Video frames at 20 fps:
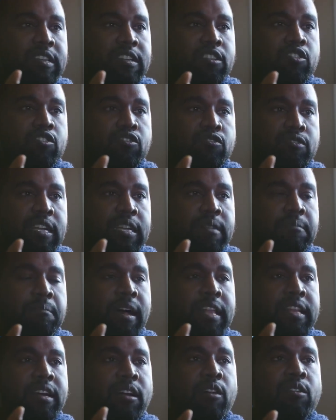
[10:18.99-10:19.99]
in the street
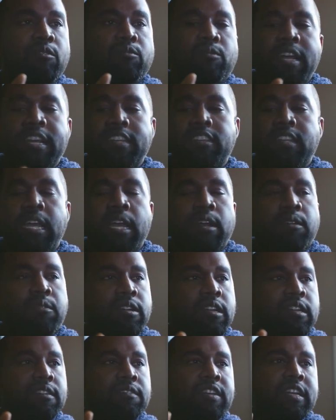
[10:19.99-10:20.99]
by their own race.
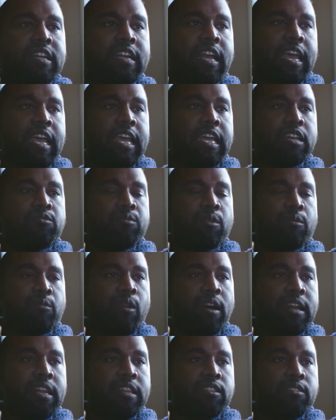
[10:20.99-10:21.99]
We're living in an age where
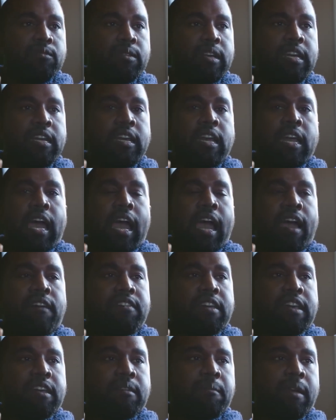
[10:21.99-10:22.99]
1 in 3
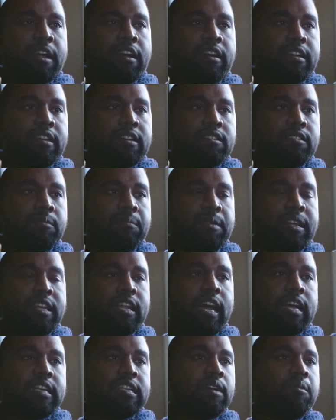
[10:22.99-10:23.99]
African Americans are being
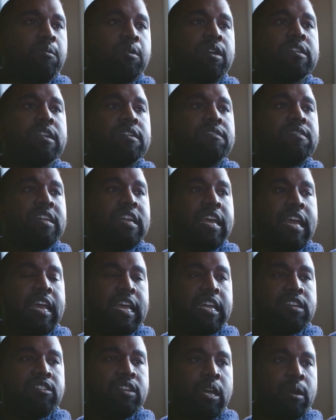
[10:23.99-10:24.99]
locked up. We're living in an
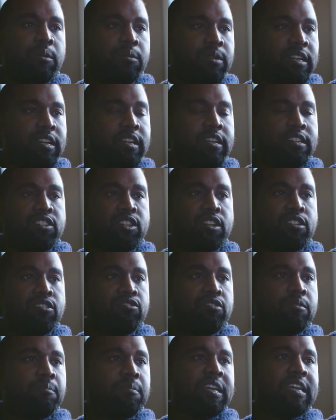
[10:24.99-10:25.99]
age where there are
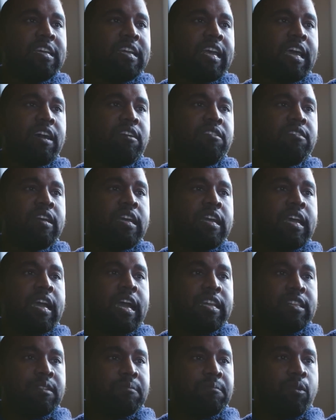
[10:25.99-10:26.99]
children being held
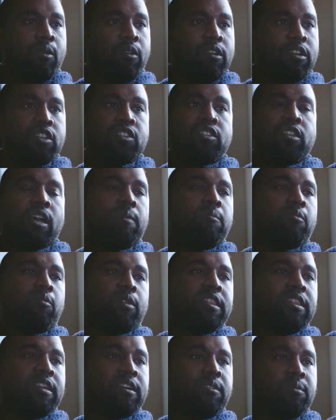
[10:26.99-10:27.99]
at the border, some
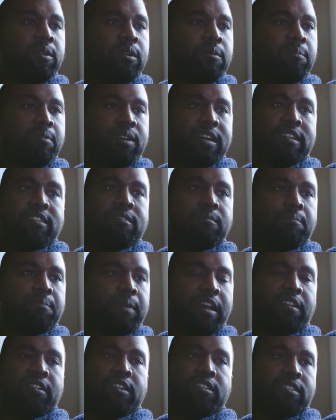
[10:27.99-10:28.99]
with their real
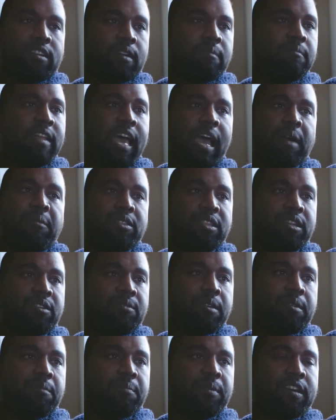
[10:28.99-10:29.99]
parents, some not with their
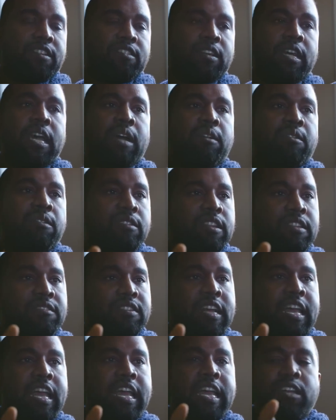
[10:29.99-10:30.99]
real parents. We're living
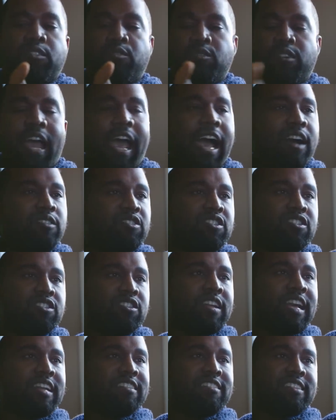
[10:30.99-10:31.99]
in an age where houses are
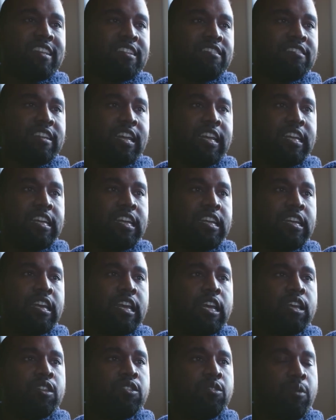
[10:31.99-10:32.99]
not sustaining
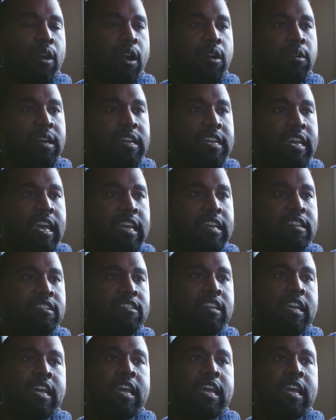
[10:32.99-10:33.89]
through hurricanes.